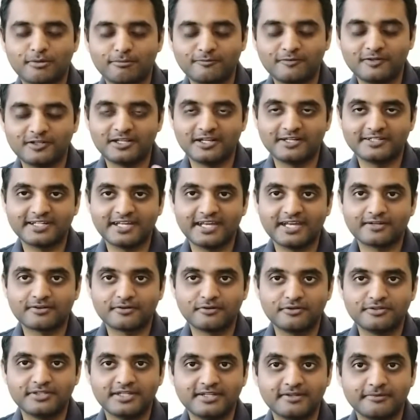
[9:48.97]
will attack
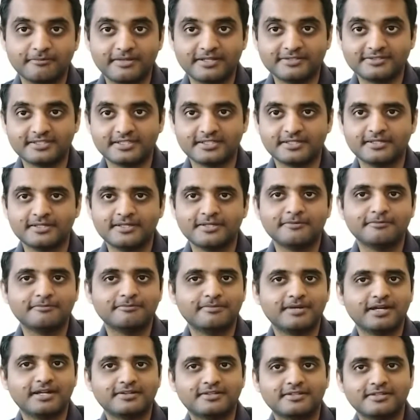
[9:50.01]
on the embassy.
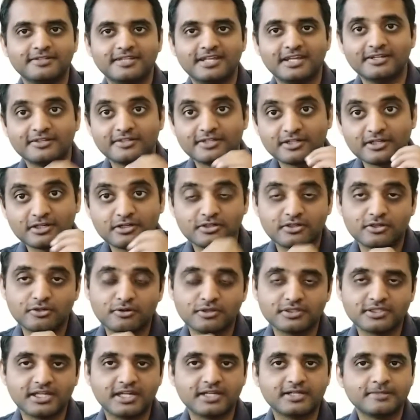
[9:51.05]
But they didn't
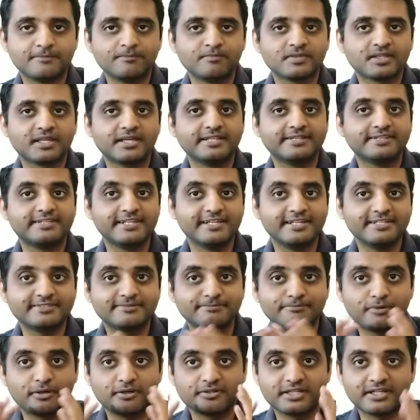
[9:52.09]
know that these
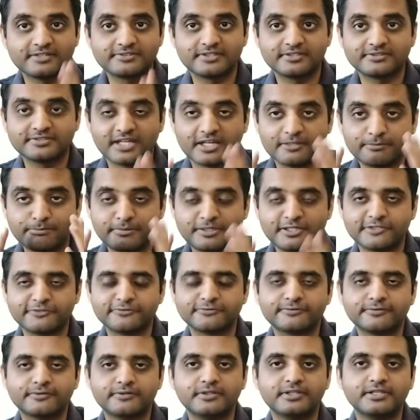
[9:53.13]
protesters are
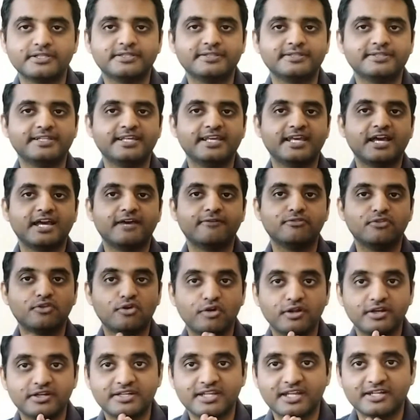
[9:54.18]
peaceful. They have
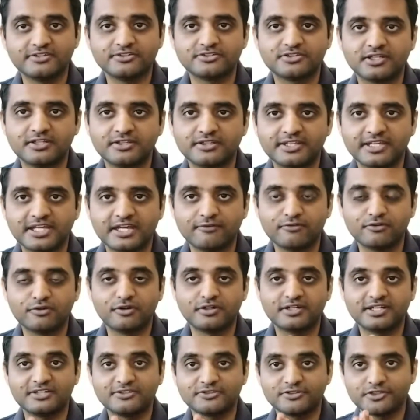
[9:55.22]
no intention
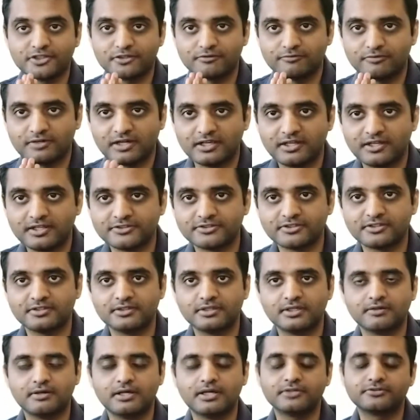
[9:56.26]
of violation,
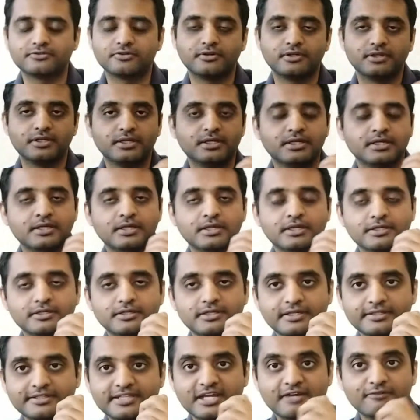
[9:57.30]

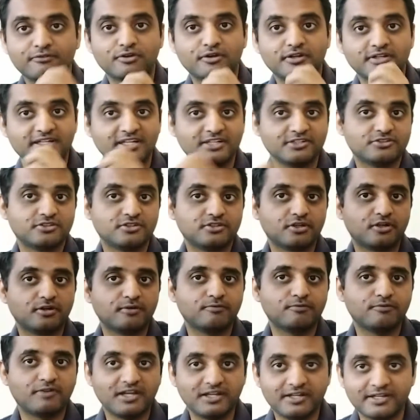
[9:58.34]
they have no intention
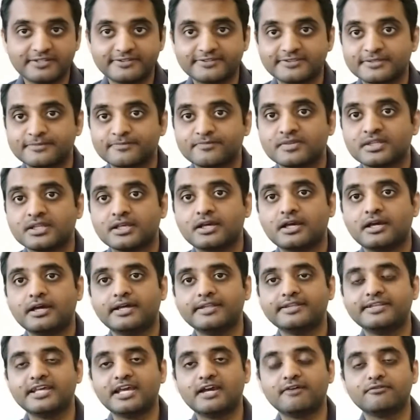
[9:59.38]
of violence,
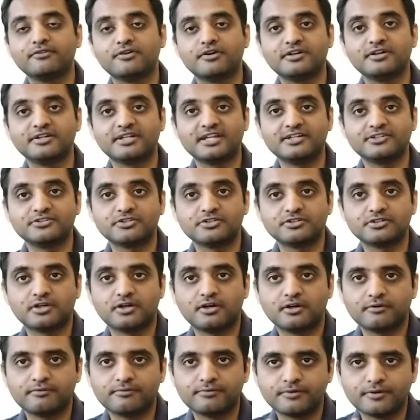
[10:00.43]
they have no intention
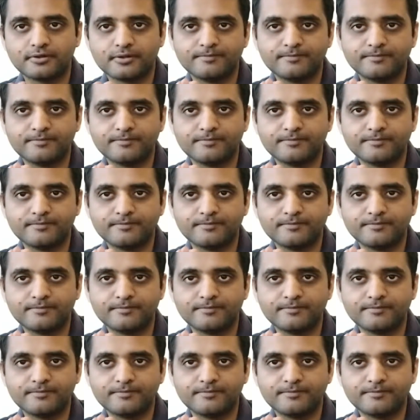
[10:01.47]
of